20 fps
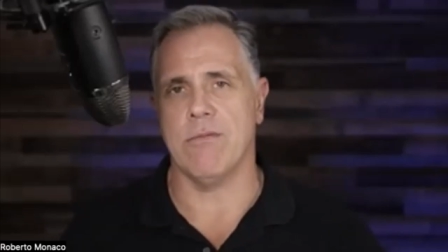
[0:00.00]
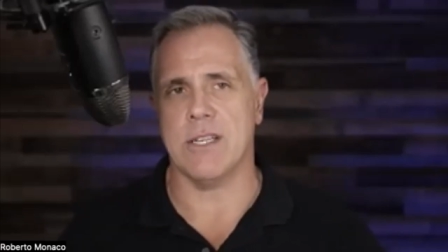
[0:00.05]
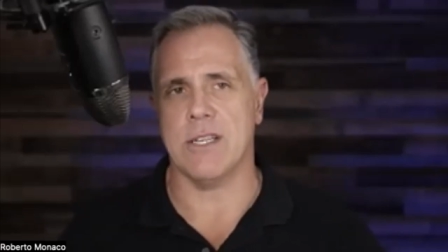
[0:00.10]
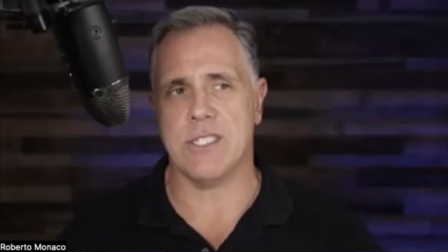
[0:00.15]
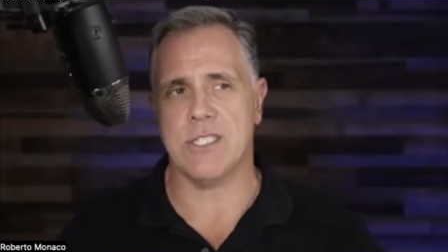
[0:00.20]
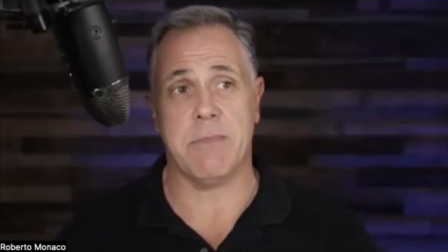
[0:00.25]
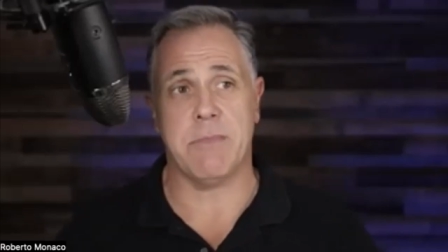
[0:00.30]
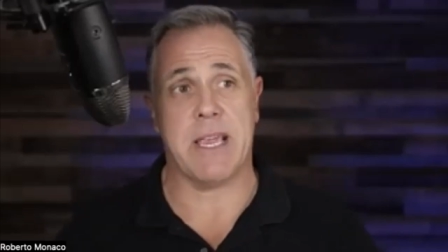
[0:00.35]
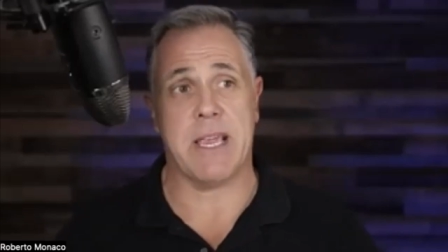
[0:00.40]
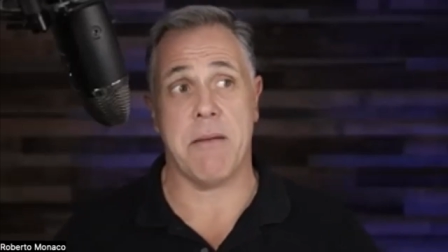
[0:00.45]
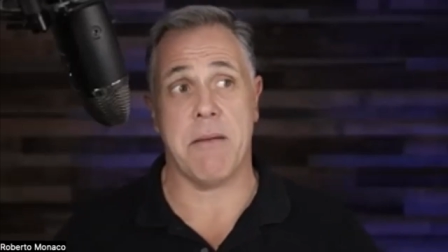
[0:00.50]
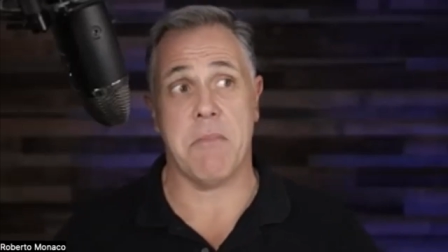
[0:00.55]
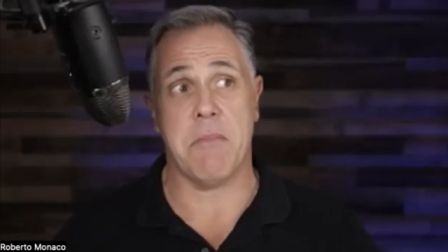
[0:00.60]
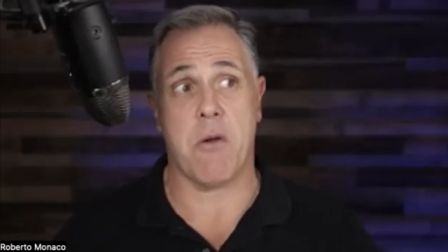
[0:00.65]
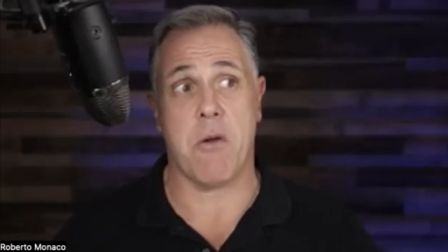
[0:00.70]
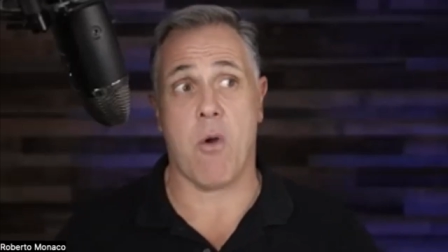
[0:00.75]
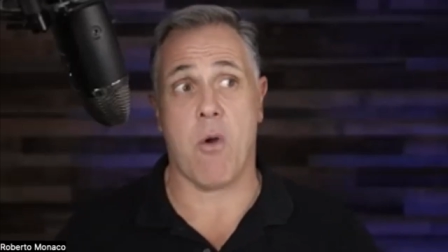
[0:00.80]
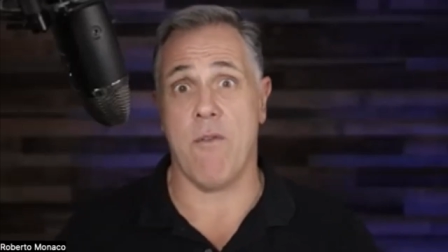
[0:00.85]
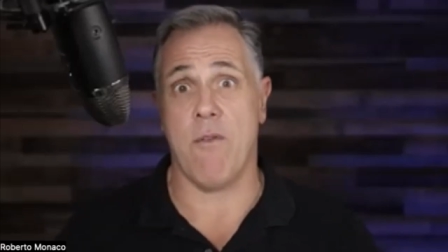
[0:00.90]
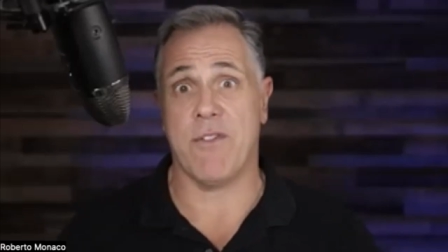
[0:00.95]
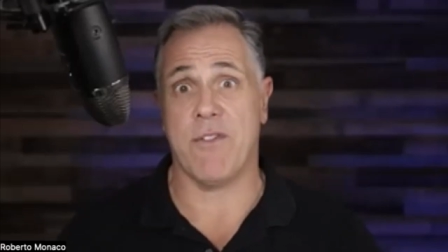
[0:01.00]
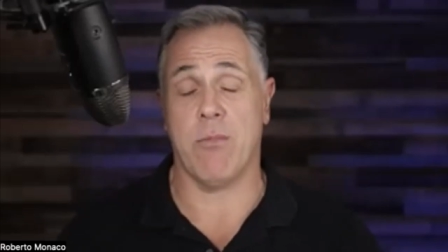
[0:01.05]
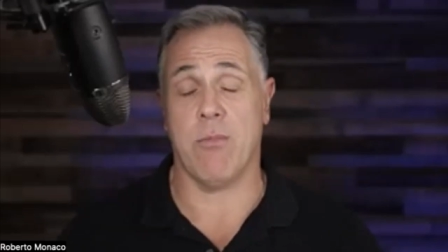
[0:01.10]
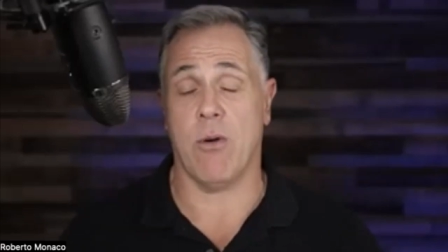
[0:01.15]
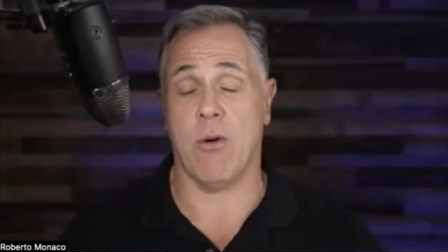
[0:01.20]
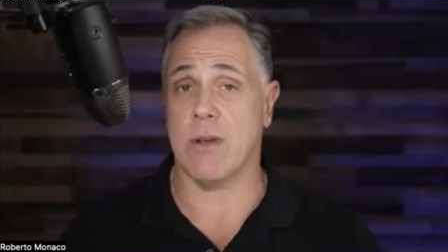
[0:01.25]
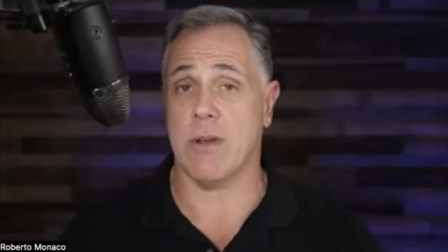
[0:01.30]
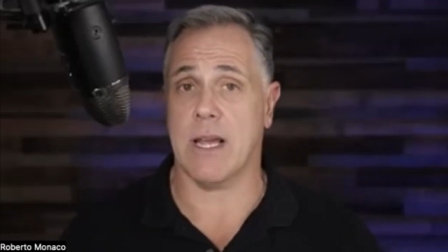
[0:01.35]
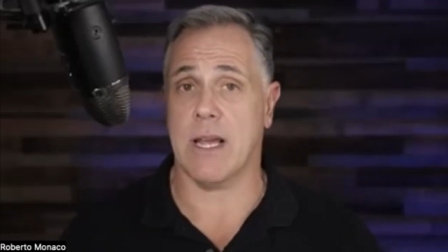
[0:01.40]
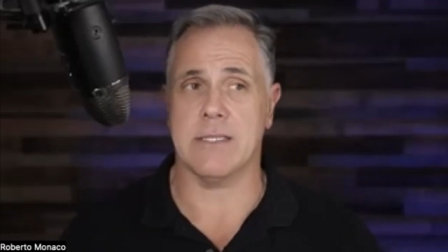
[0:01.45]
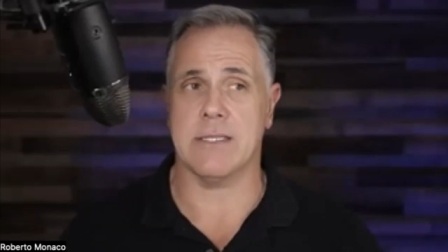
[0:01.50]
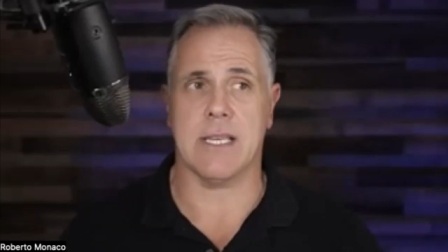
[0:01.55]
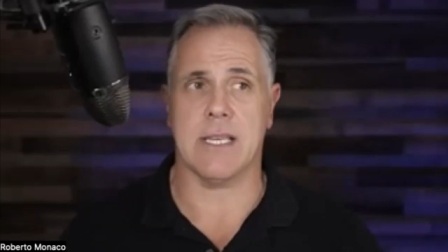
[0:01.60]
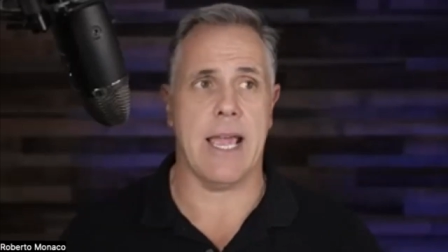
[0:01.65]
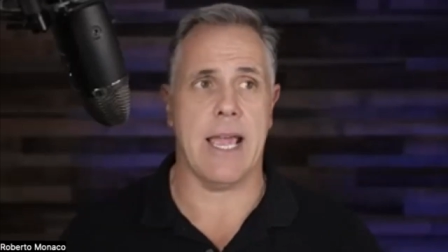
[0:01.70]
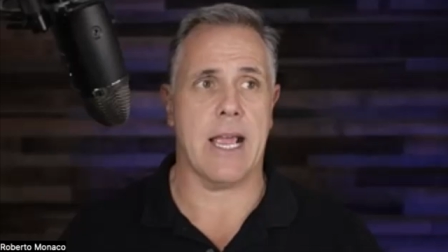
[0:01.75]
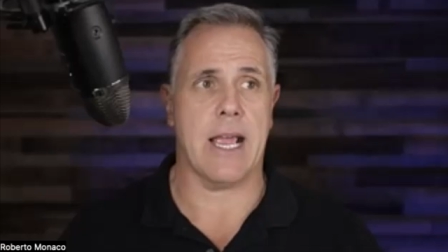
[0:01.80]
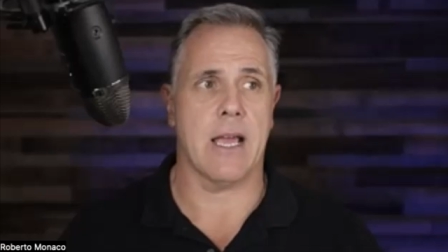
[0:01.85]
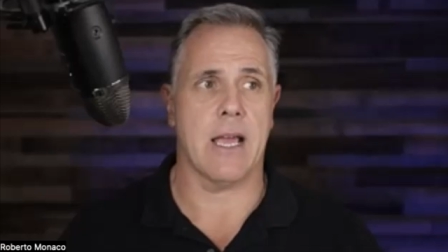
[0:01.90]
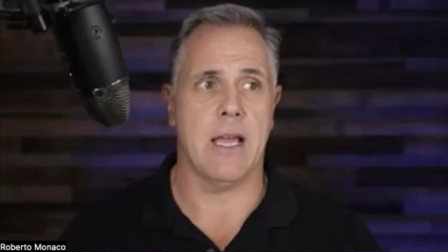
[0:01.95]
i just became uncomfortable
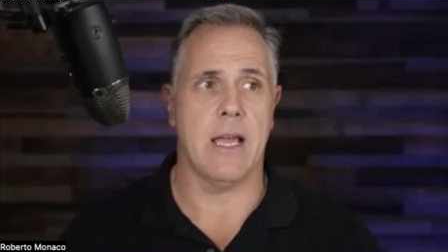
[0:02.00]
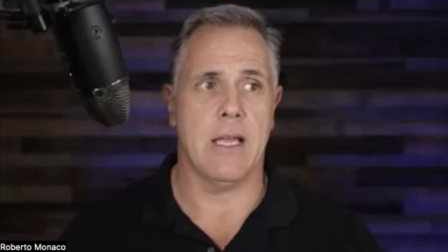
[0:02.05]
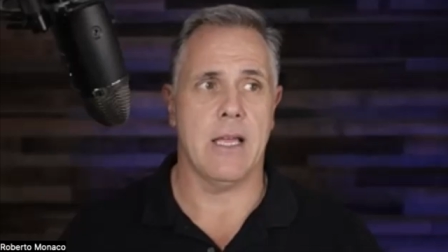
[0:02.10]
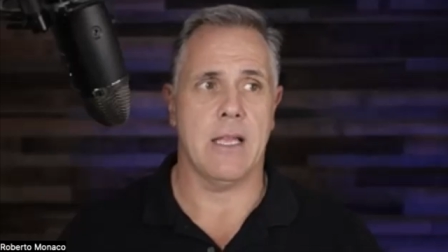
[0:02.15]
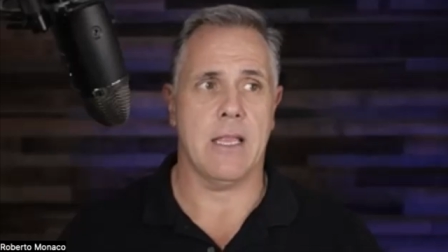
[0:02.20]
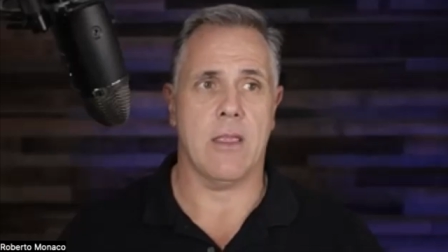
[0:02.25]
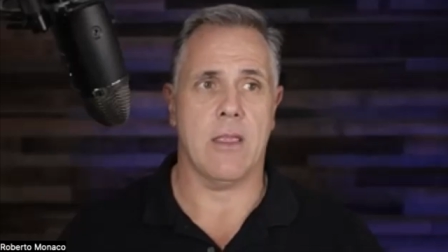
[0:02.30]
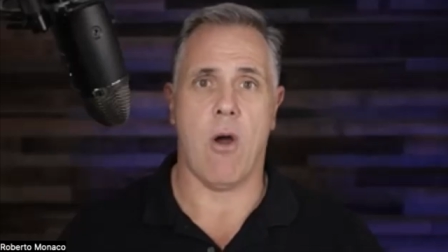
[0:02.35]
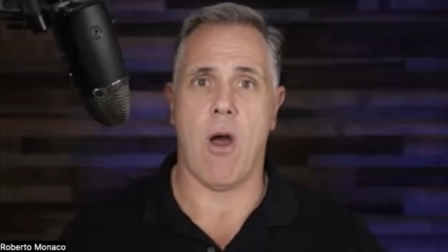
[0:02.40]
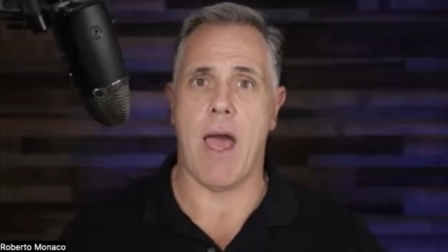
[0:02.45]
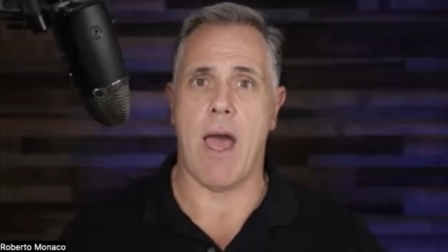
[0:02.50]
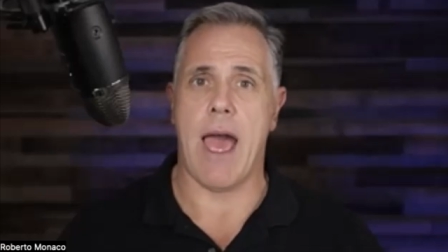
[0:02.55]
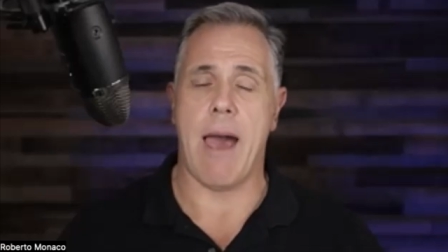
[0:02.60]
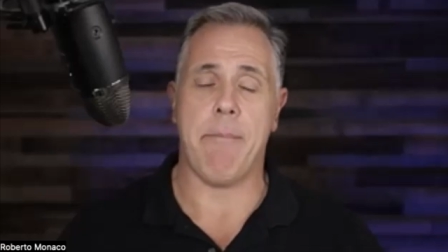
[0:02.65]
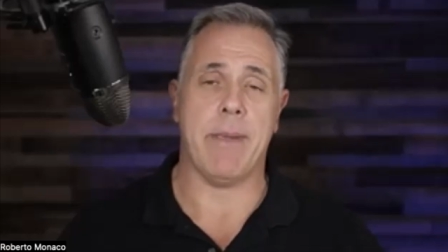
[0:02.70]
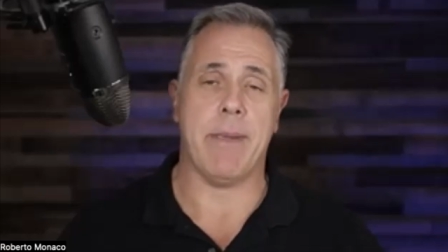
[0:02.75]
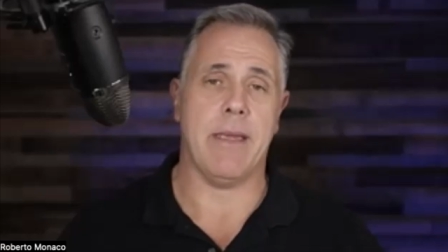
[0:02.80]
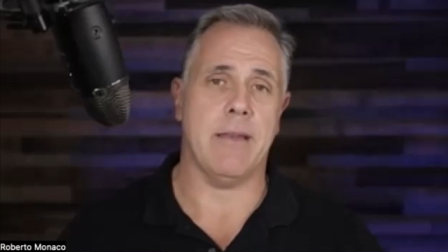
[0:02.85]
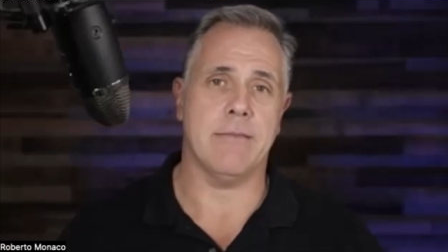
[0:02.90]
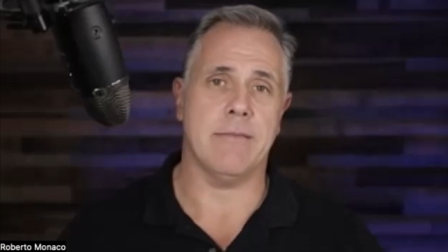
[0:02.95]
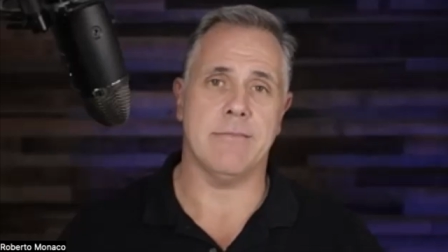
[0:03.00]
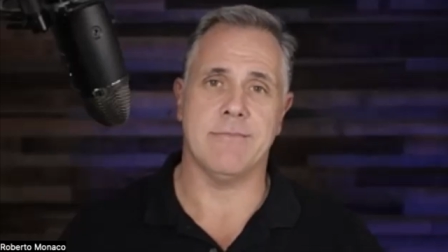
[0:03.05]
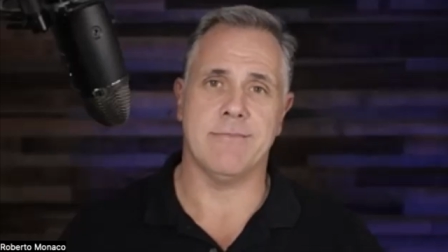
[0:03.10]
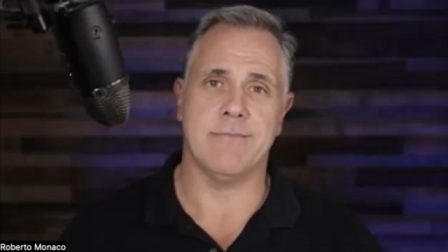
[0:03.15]
like not happy